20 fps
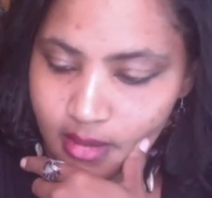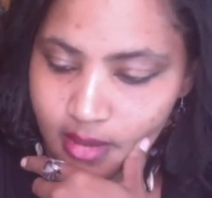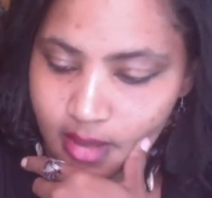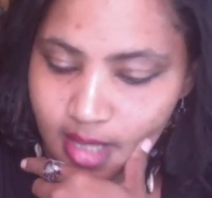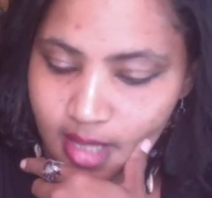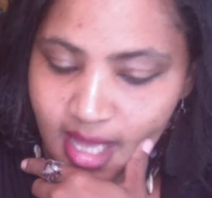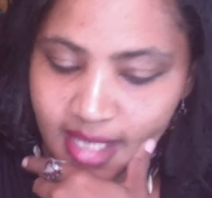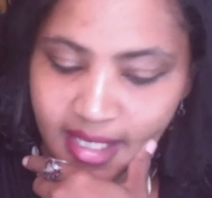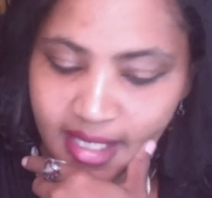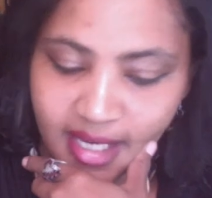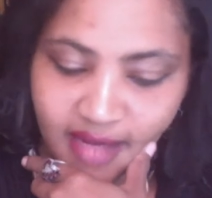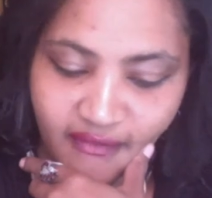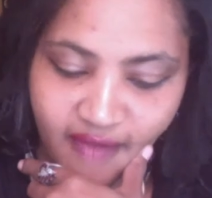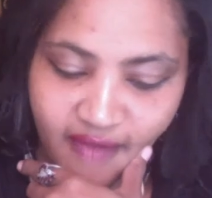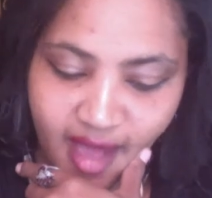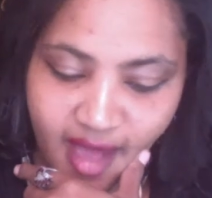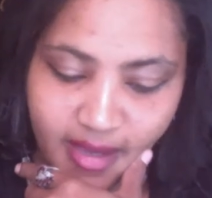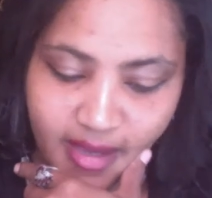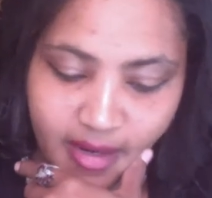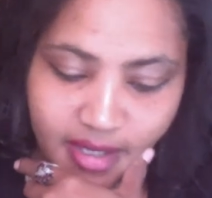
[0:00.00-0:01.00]

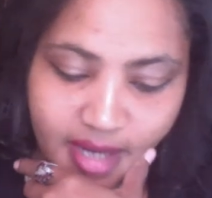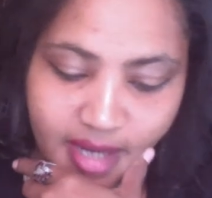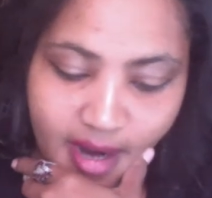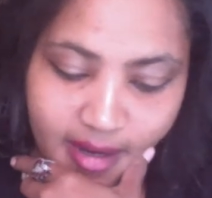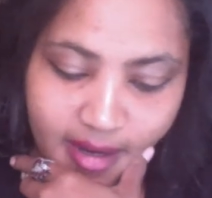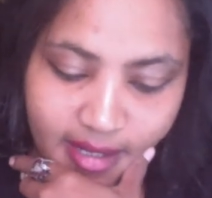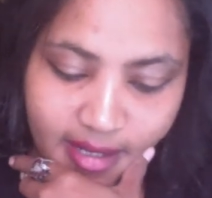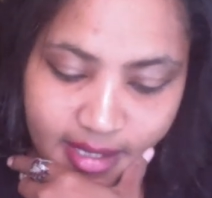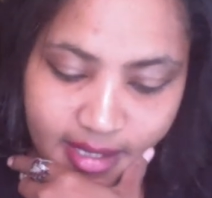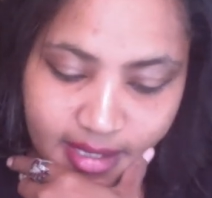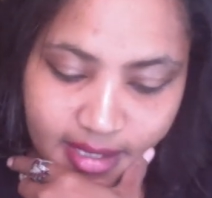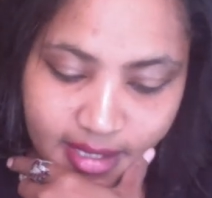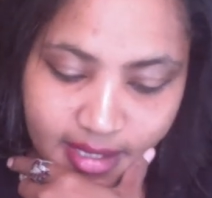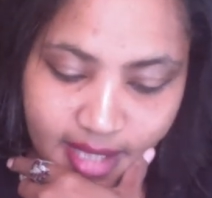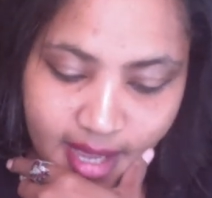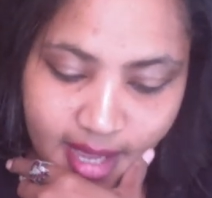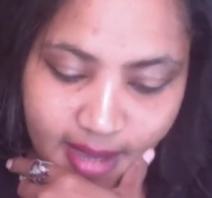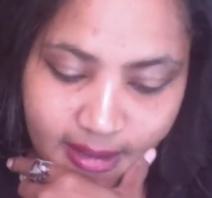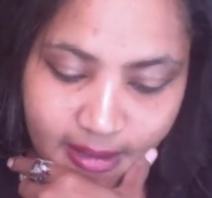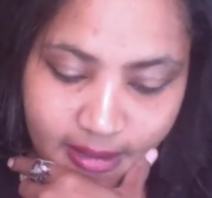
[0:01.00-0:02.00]
Identify your darkest
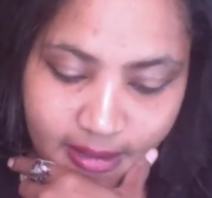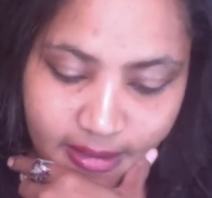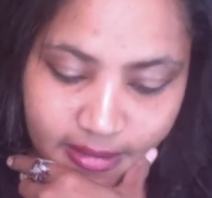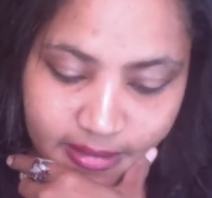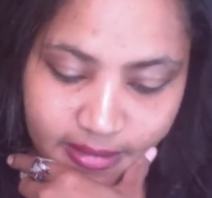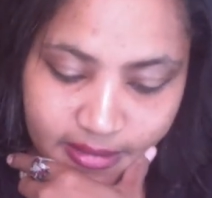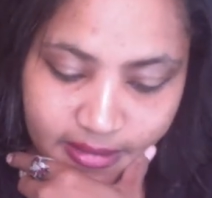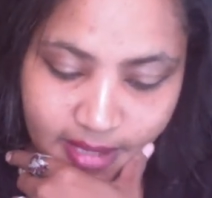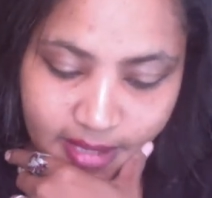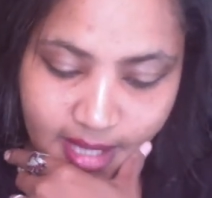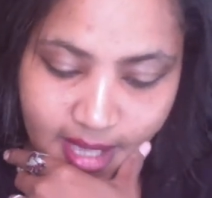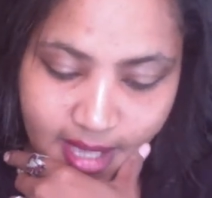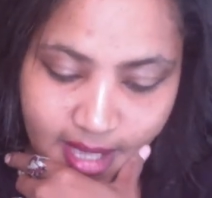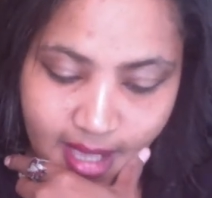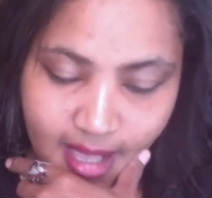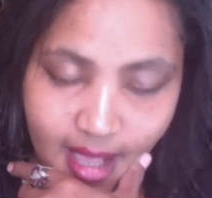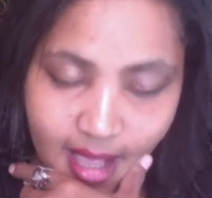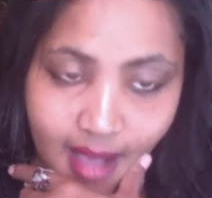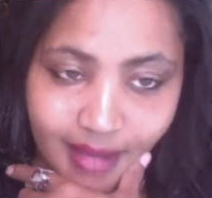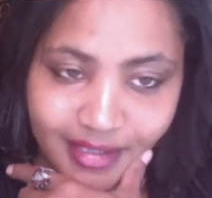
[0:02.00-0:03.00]
desires.
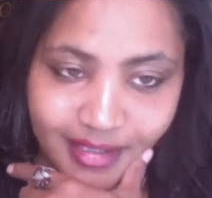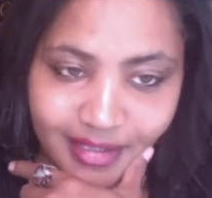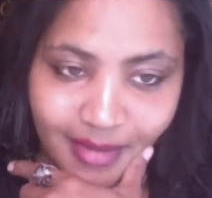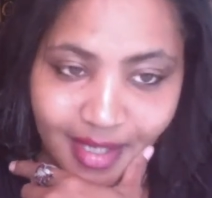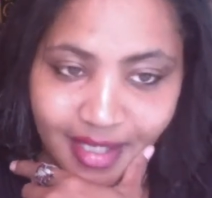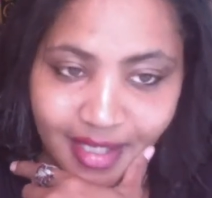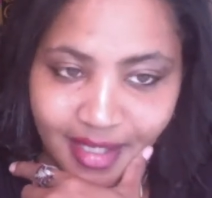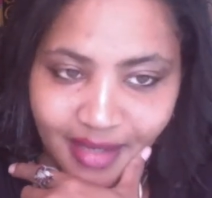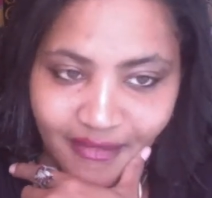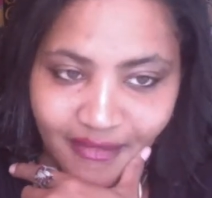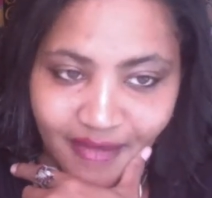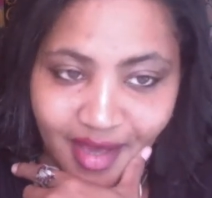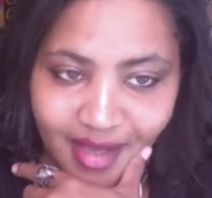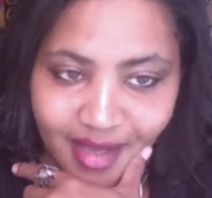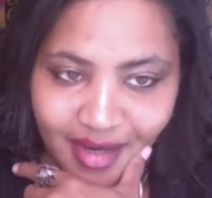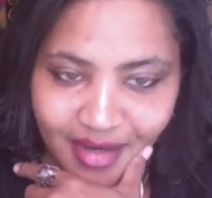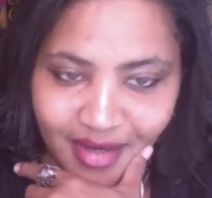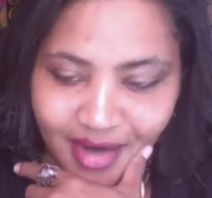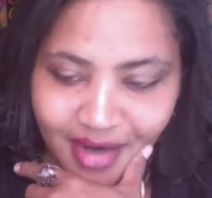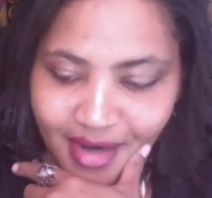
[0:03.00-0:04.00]
Also identify
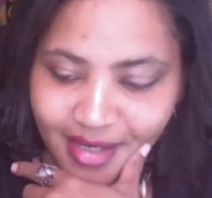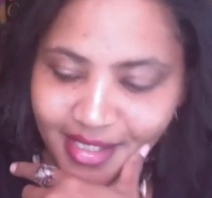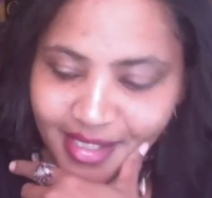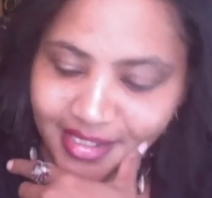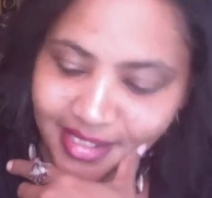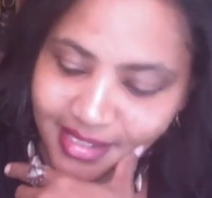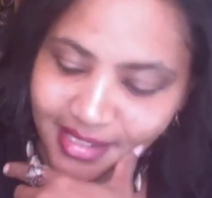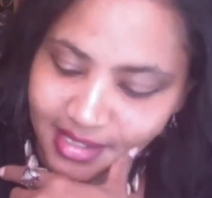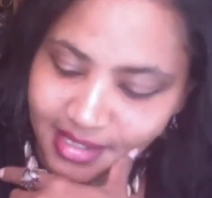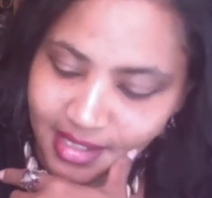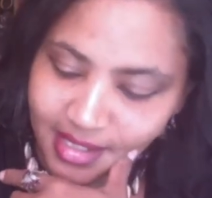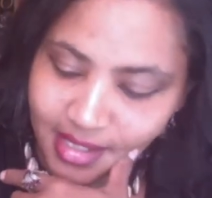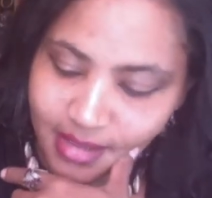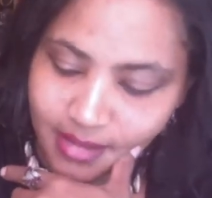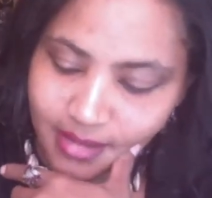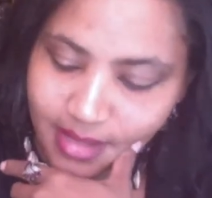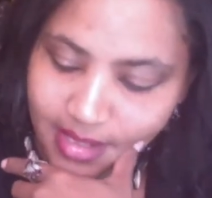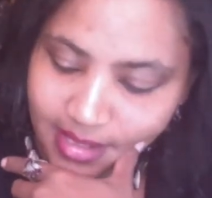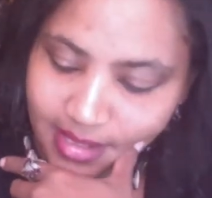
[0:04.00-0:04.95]
your darkest insecurities